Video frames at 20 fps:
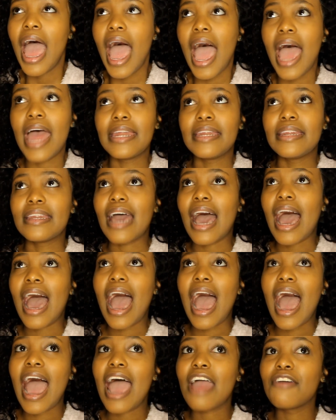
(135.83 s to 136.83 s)
and
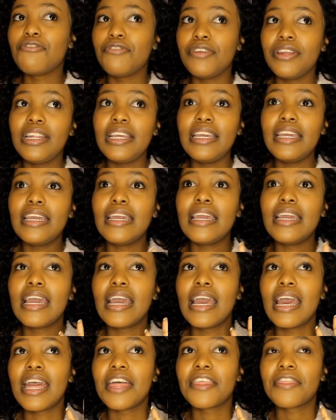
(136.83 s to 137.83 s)
I really
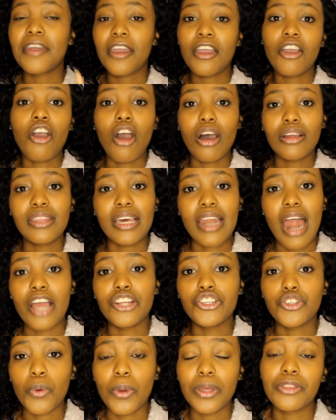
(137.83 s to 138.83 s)
thank God that I
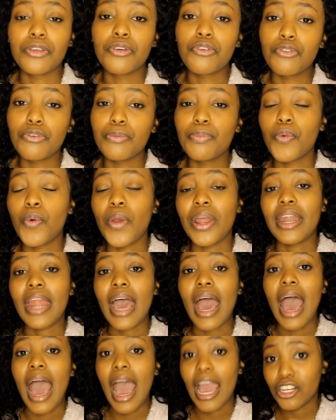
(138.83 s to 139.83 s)
joined the group when
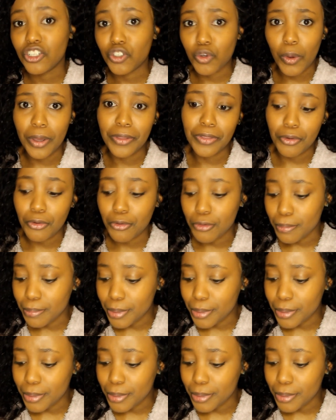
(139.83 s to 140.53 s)
I joined the group,